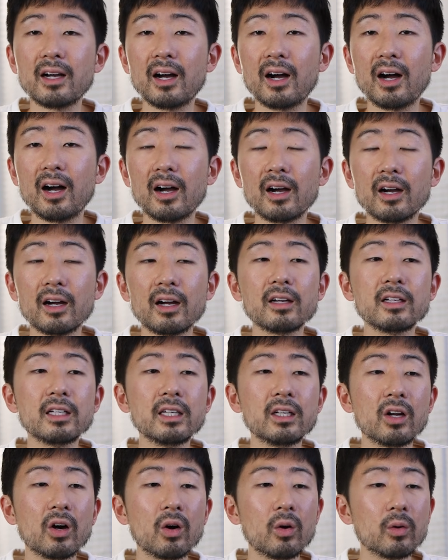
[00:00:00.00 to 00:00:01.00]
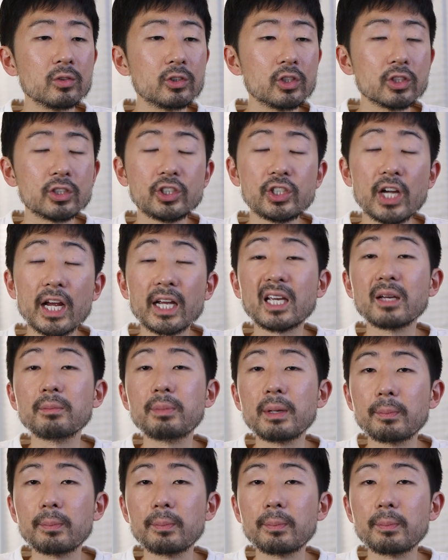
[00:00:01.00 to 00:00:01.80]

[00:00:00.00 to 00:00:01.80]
uh, you know, just shaking